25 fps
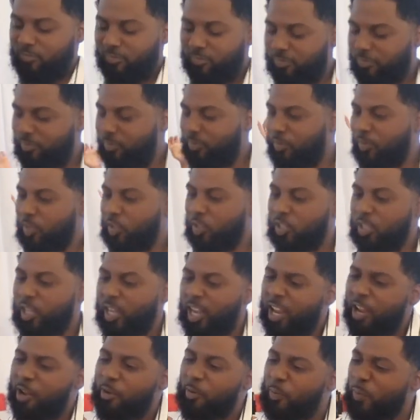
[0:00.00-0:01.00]
Love is all
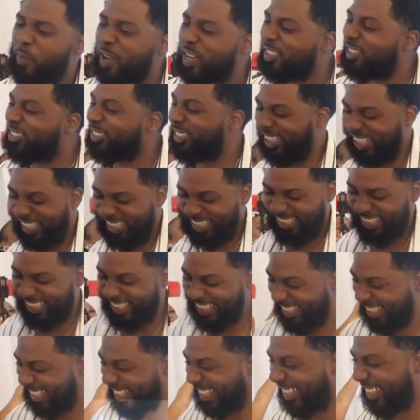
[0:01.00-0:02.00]
around, so baby,
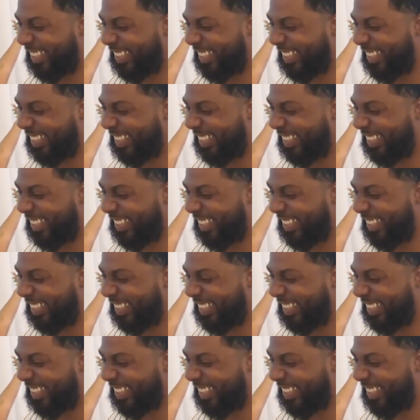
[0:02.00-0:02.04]
what's your